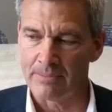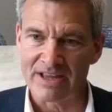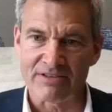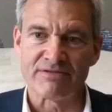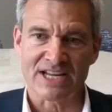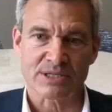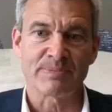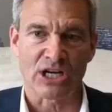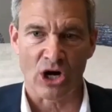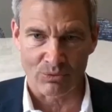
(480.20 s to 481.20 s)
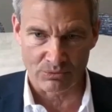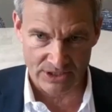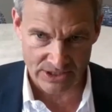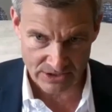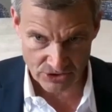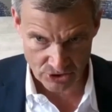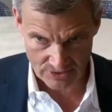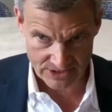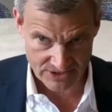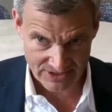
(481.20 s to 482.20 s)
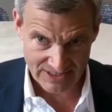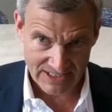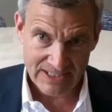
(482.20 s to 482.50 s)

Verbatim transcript: um, investment only choice.